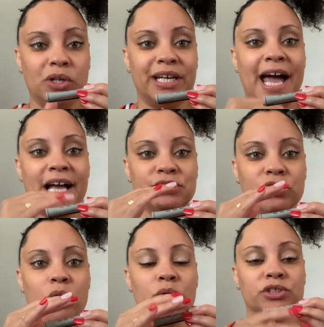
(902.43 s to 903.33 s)
and it has to
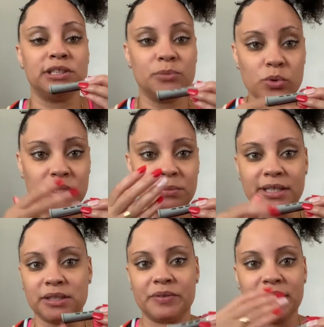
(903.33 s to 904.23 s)
go on smoothly,
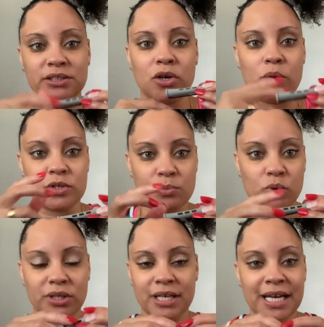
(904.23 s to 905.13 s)
because if it doesn't go on
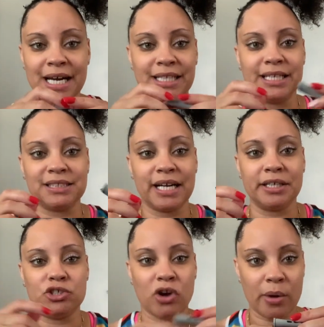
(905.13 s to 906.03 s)
smoothly, then it's not
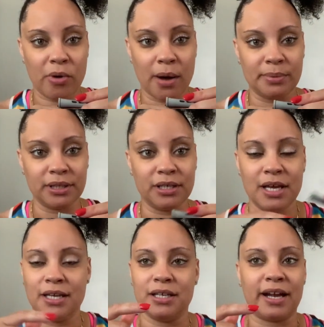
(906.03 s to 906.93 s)
gonna dry properly.
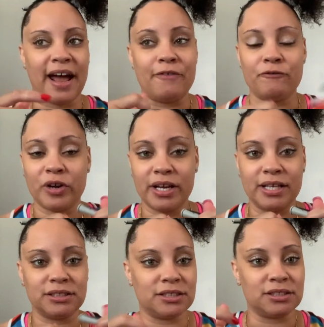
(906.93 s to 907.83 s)
You're gonna have
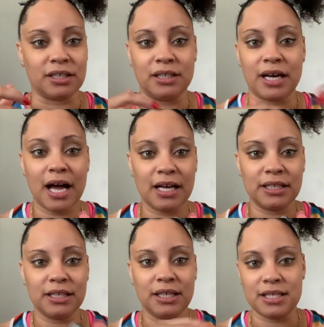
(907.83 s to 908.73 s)
frizz, it's just gonna look
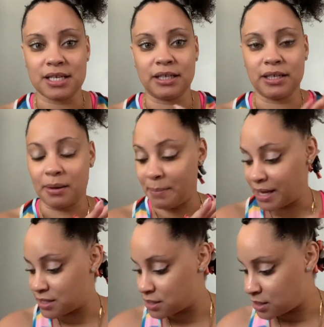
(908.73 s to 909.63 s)
ugly, it's gonna look a
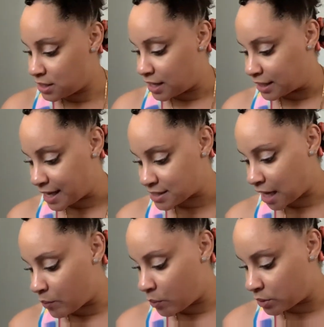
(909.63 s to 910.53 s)
mess. And that's
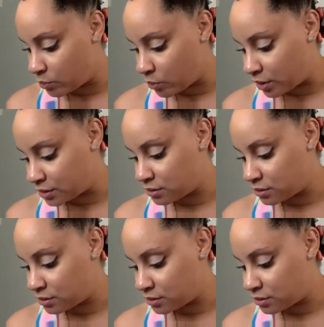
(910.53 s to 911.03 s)
not what we want,